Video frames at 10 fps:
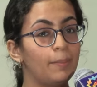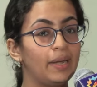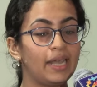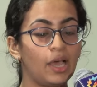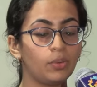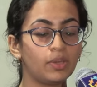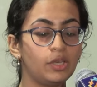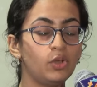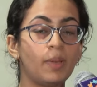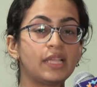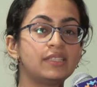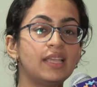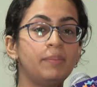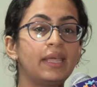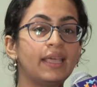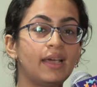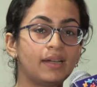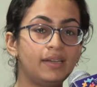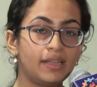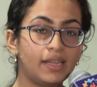But now, can you imagine they're making
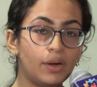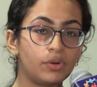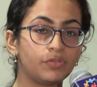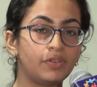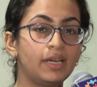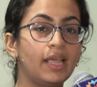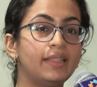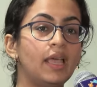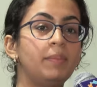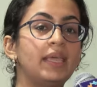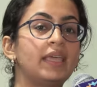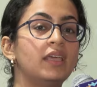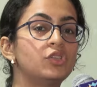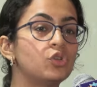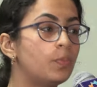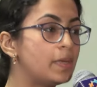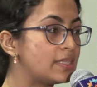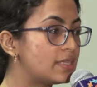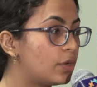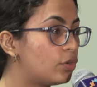cutlery out of it? They are making show
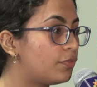pieces out